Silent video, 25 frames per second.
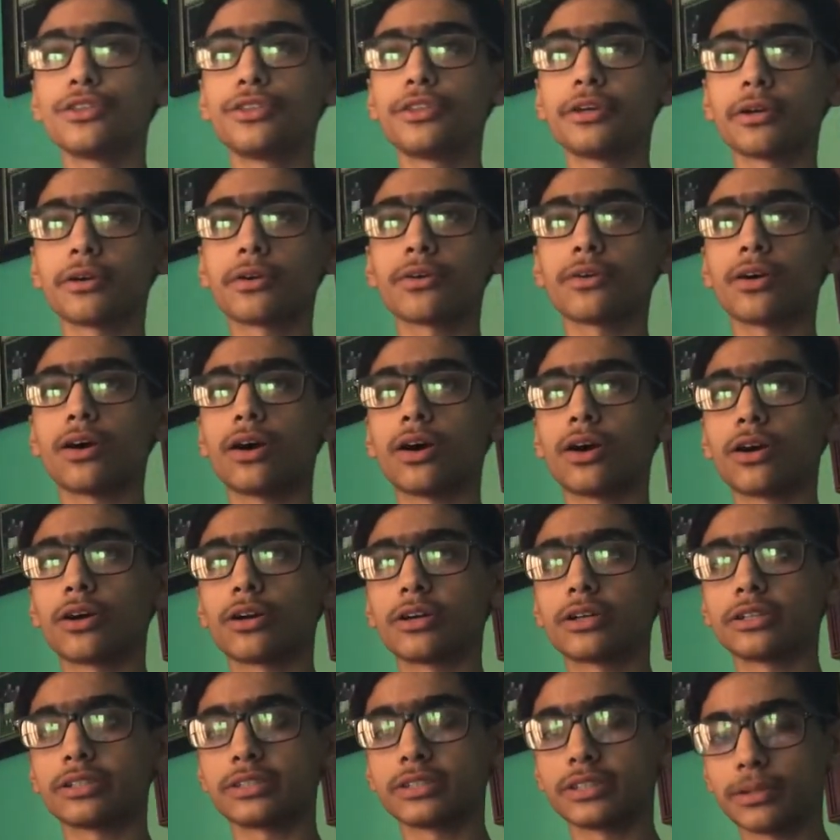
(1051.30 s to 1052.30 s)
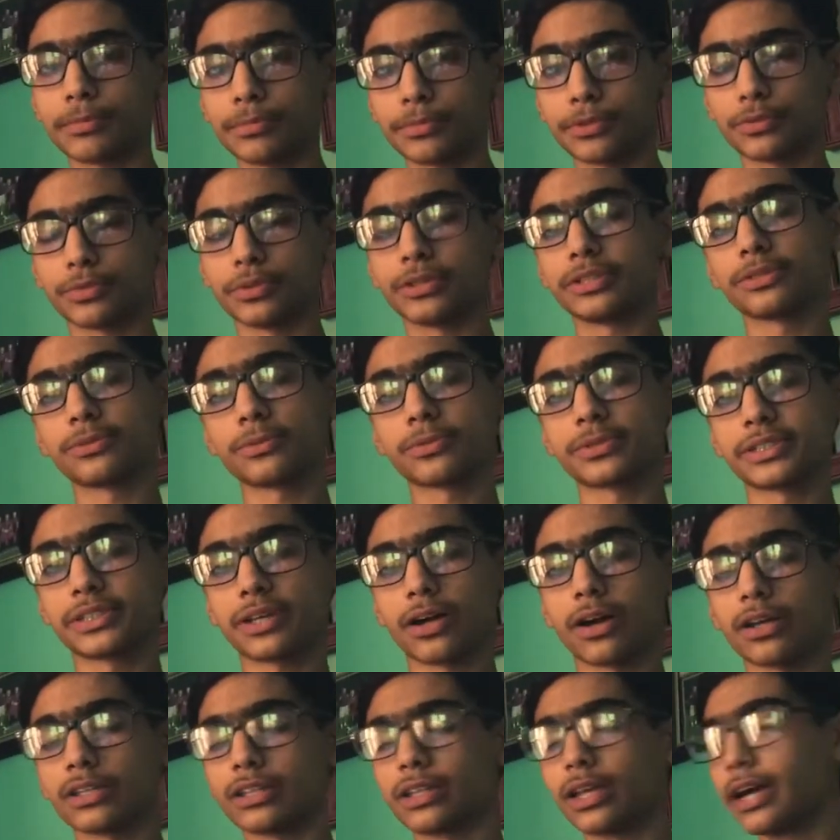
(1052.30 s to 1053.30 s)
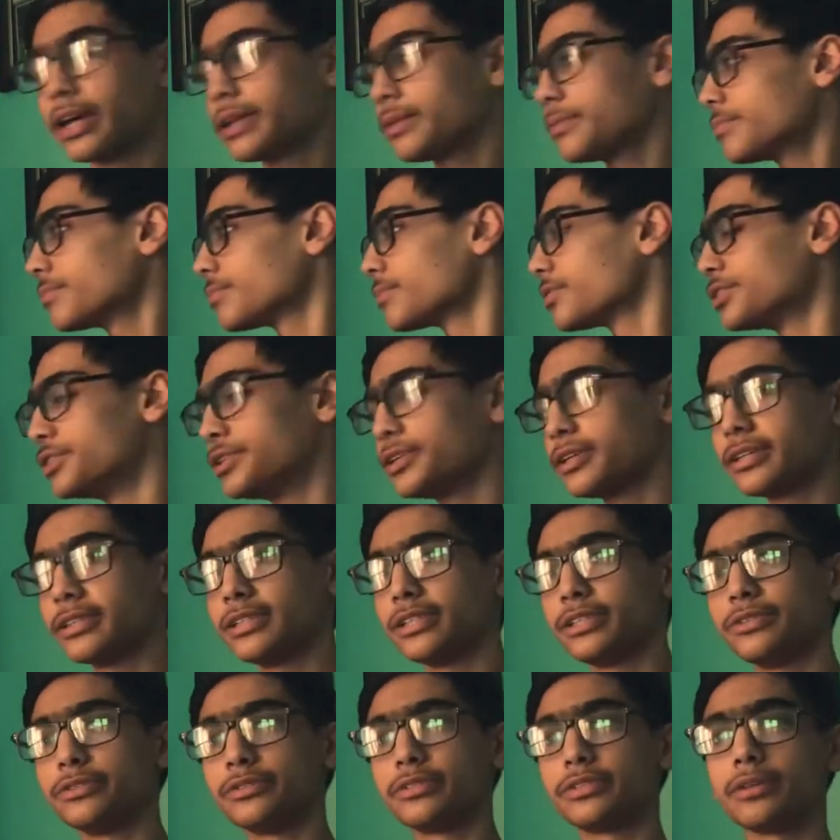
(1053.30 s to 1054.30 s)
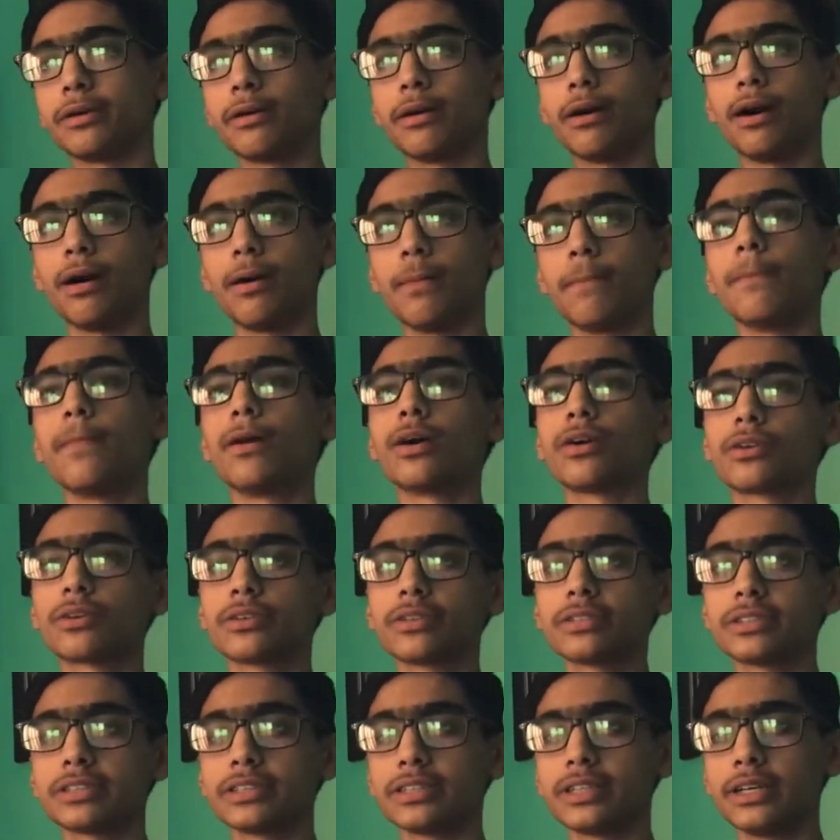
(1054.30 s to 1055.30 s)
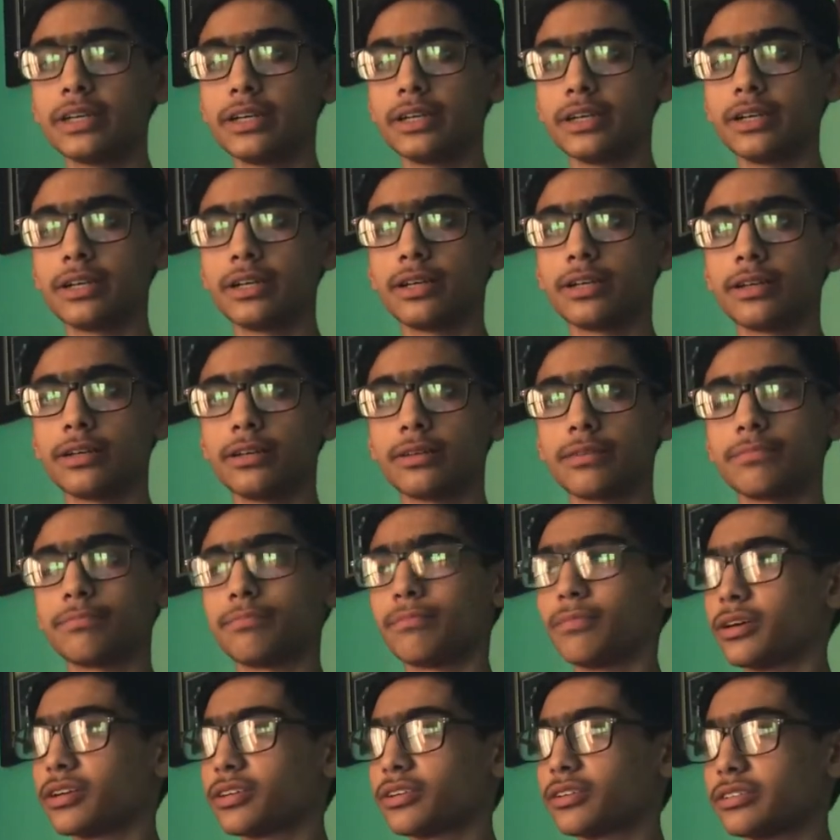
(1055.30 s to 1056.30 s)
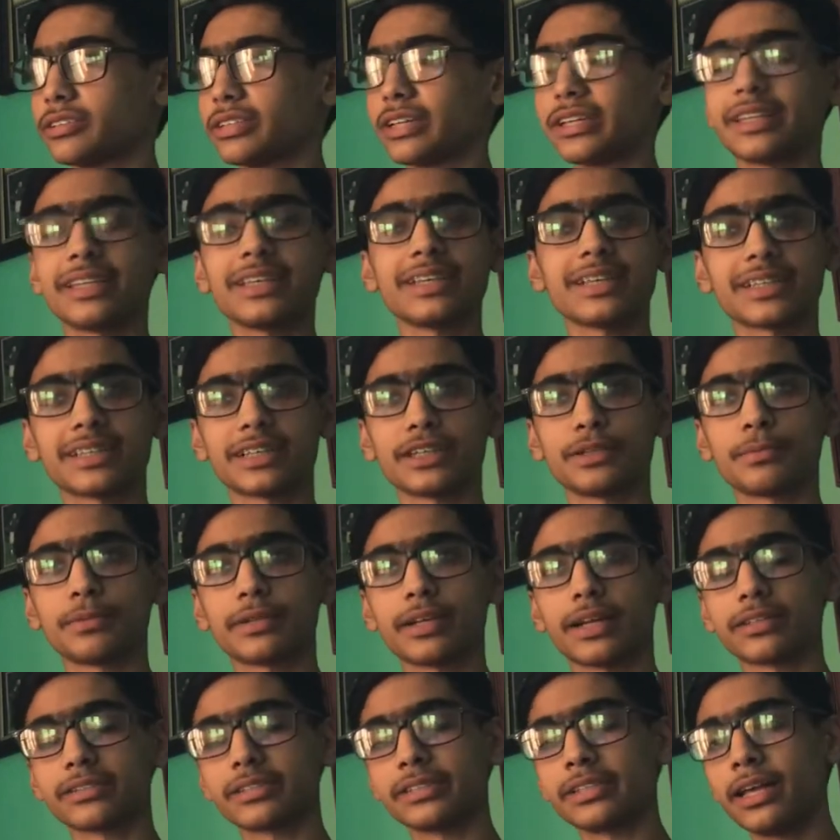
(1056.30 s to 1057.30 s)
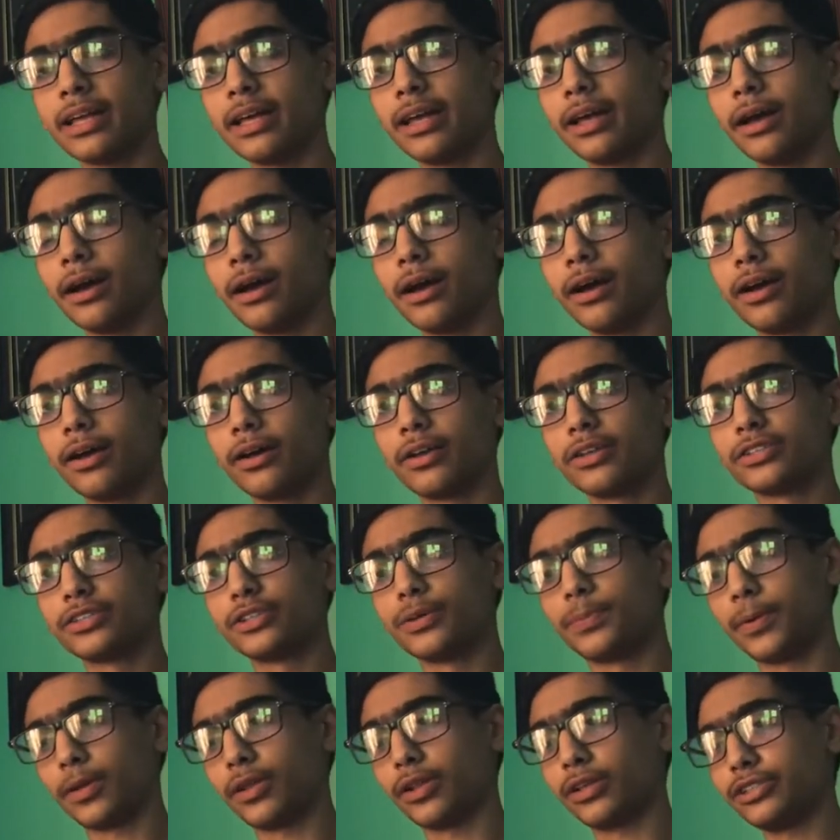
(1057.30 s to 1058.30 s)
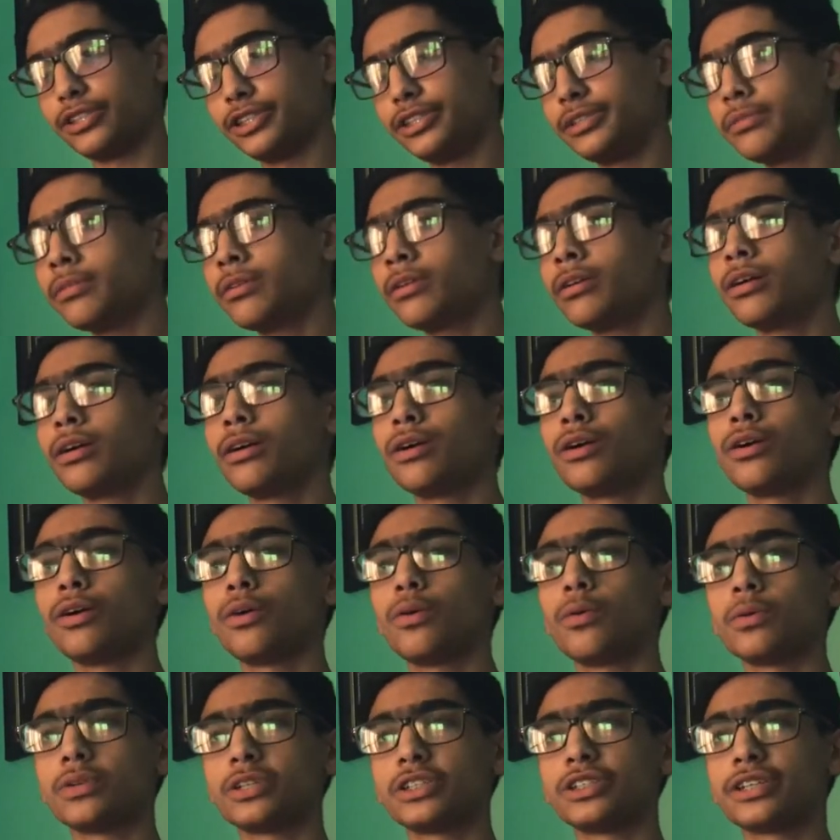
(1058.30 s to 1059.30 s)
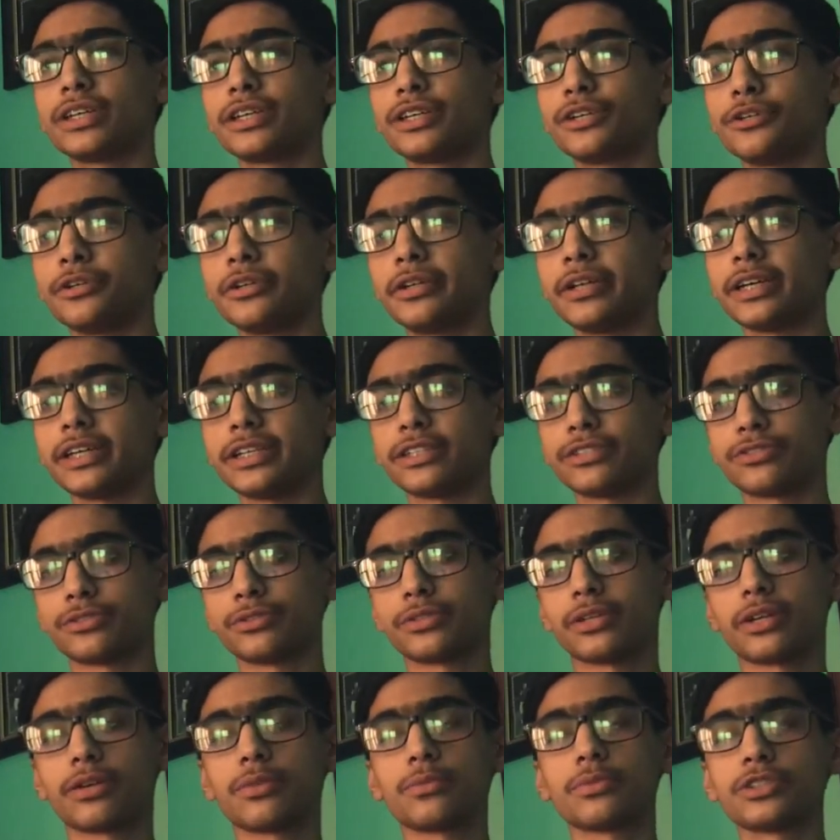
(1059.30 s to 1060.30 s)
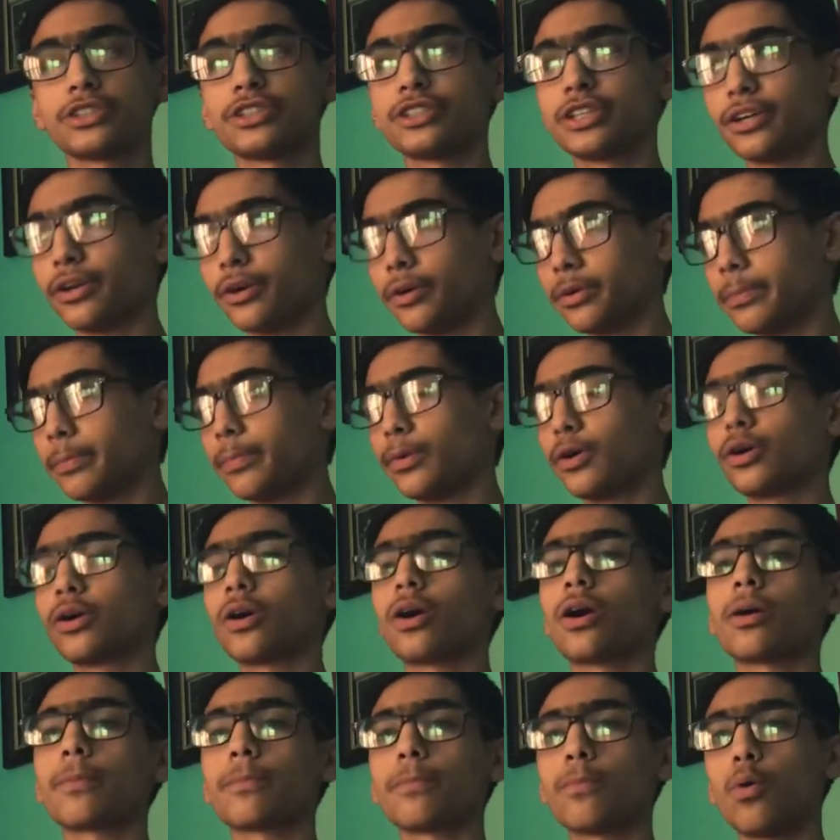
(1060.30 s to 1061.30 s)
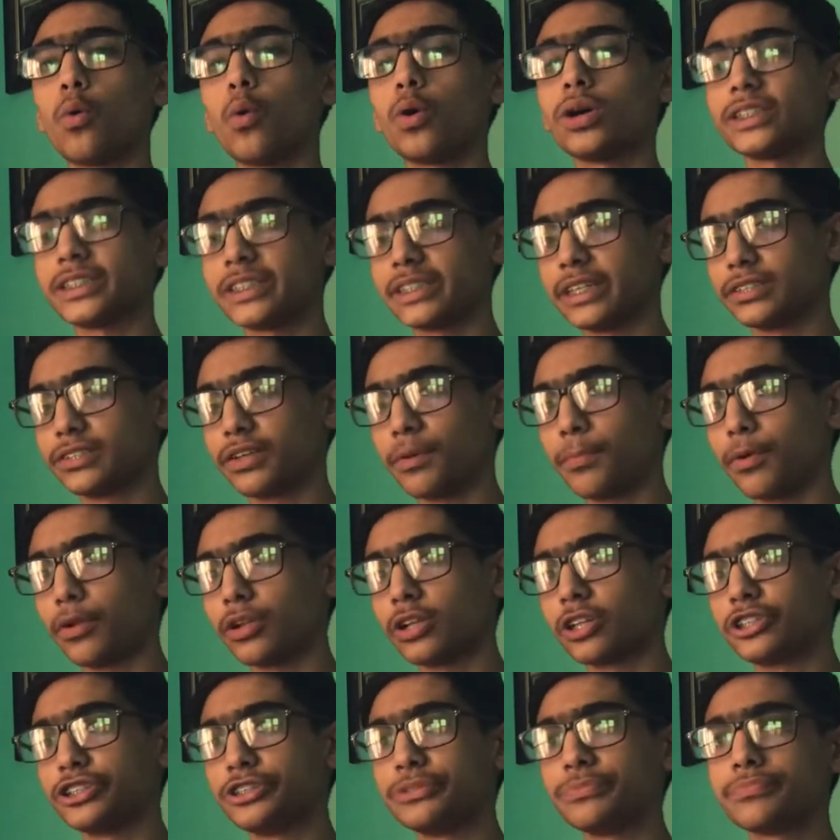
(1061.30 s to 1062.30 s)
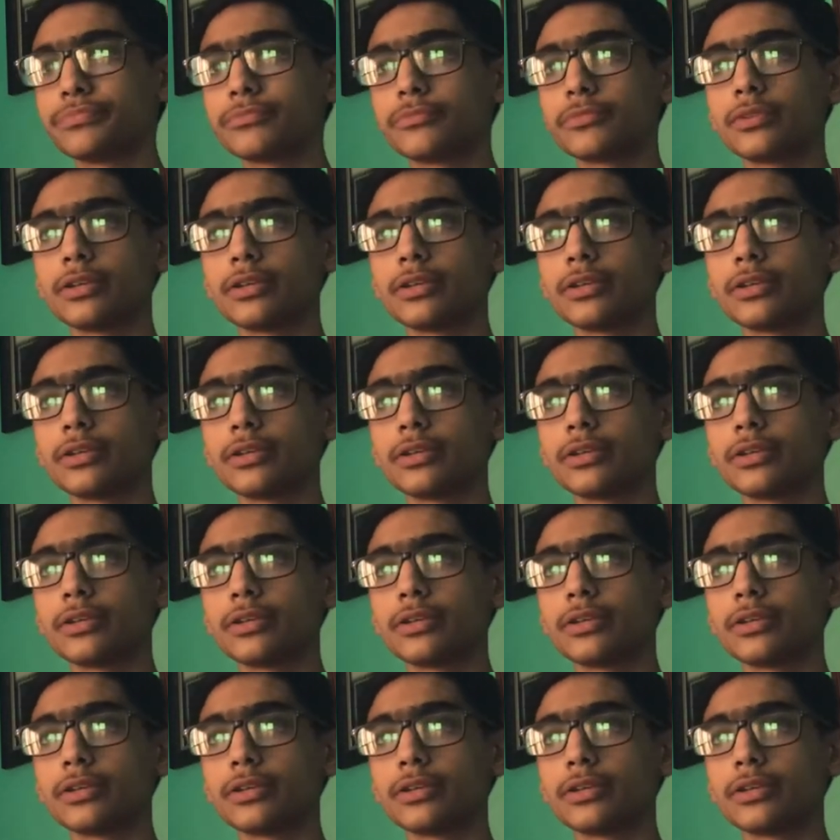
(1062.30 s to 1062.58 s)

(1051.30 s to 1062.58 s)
there are some good resources online. You can use Monkers. I think that's how you pronounce it. Topology, which is a good book on points at topology,